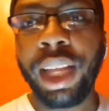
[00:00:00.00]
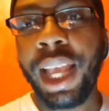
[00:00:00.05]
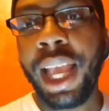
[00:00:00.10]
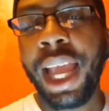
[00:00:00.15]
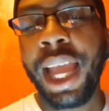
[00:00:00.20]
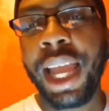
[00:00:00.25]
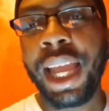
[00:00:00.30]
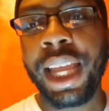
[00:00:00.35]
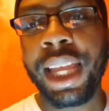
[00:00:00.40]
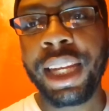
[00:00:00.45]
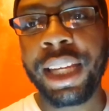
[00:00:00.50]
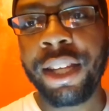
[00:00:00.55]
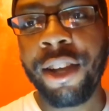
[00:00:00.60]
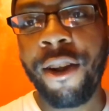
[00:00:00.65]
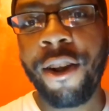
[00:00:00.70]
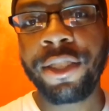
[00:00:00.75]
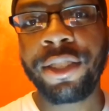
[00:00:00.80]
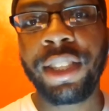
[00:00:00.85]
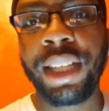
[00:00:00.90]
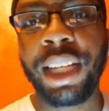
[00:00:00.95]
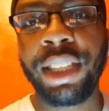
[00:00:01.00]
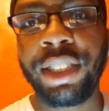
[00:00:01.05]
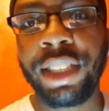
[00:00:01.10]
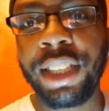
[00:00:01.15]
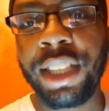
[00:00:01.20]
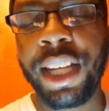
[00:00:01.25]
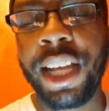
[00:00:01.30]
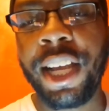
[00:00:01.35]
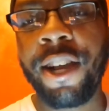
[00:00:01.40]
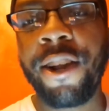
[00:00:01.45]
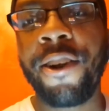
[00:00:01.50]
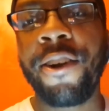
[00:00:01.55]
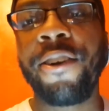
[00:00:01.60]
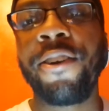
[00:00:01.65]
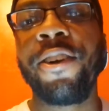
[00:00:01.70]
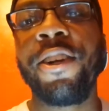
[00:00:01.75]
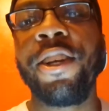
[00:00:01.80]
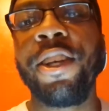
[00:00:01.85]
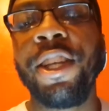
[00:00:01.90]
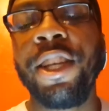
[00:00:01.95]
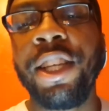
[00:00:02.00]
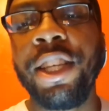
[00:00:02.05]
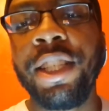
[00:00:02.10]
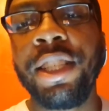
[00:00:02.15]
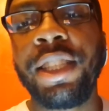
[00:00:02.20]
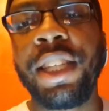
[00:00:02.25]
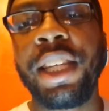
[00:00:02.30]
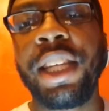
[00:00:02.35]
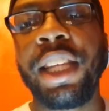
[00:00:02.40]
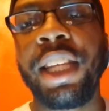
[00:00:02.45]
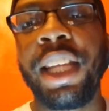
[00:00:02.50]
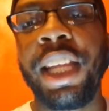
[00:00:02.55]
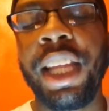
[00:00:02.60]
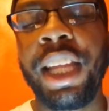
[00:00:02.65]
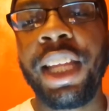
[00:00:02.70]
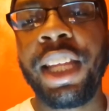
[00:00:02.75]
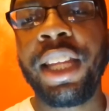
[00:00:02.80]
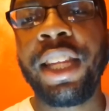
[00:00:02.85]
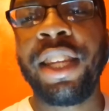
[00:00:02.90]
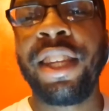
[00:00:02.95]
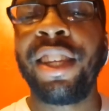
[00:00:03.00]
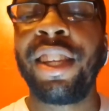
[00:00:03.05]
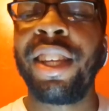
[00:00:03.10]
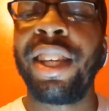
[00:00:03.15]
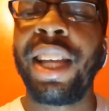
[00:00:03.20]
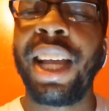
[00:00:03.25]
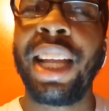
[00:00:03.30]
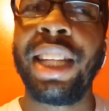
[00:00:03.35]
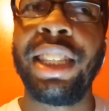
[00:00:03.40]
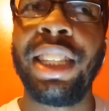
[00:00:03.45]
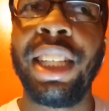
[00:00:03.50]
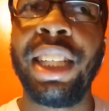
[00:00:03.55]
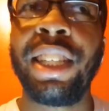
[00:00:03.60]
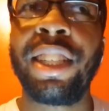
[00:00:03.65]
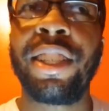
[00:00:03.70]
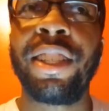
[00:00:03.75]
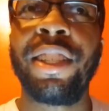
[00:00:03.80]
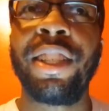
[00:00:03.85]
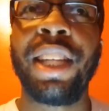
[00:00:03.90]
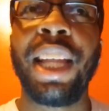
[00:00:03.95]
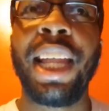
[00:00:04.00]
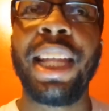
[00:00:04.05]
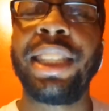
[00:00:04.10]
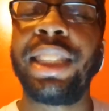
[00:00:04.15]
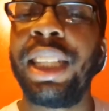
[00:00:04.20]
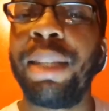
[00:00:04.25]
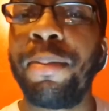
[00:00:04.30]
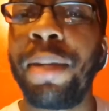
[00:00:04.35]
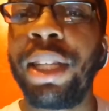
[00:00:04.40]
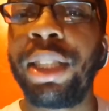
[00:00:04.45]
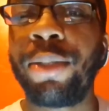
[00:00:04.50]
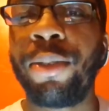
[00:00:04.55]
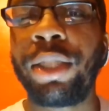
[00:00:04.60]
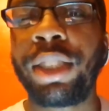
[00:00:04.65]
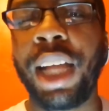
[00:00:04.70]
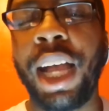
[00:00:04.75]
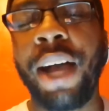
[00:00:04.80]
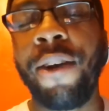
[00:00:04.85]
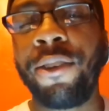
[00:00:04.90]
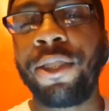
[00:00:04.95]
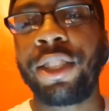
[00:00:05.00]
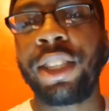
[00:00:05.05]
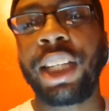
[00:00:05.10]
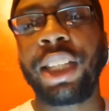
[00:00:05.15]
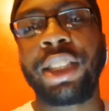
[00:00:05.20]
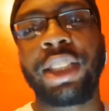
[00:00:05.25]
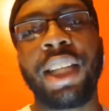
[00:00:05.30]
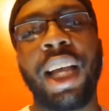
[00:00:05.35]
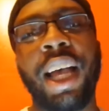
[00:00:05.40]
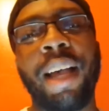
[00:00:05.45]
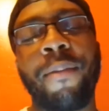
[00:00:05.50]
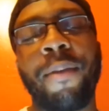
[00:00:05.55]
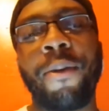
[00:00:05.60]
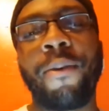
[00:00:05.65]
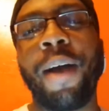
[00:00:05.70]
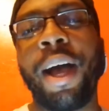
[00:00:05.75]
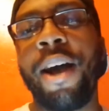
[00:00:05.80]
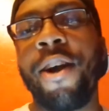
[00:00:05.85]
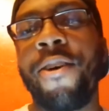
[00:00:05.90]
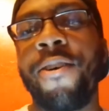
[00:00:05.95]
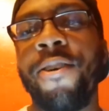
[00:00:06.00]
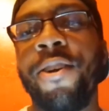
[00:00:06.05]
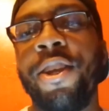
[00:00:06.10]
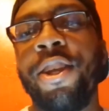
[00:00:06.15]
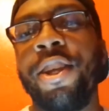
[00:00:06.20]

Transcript: and also that Janelle did it in I think 18 minutes. Was I was like shocked. Wow,